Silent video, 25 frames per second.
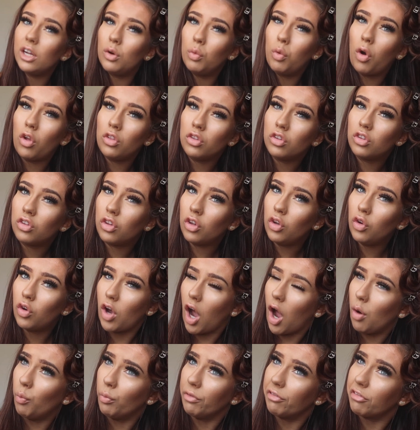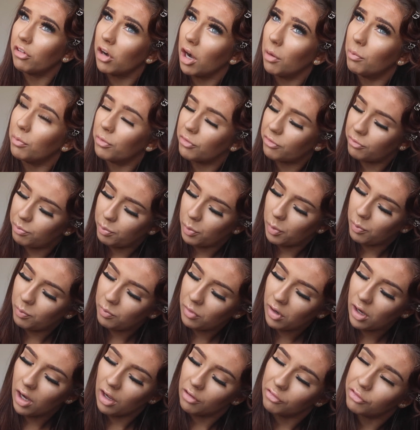Hill ones do come with
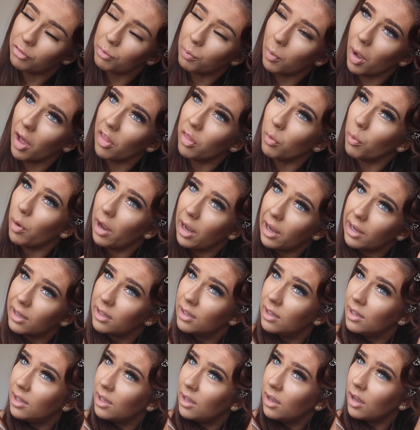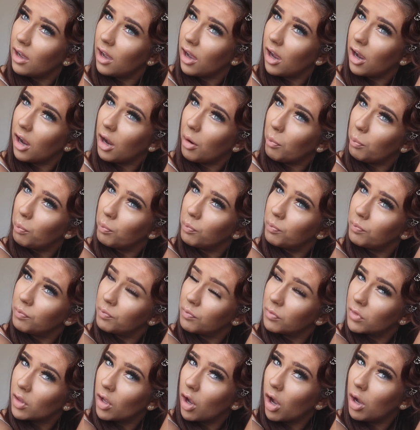gloves by the way.
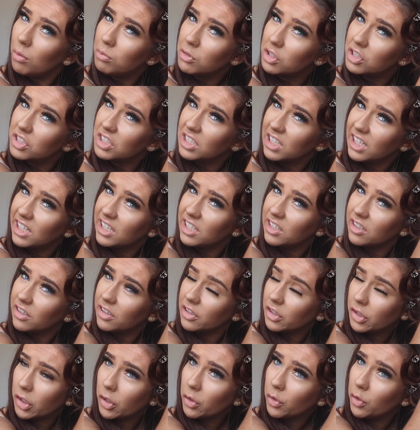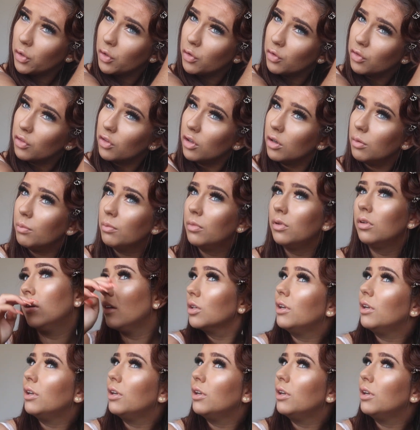I'm just an idiot and don't use them.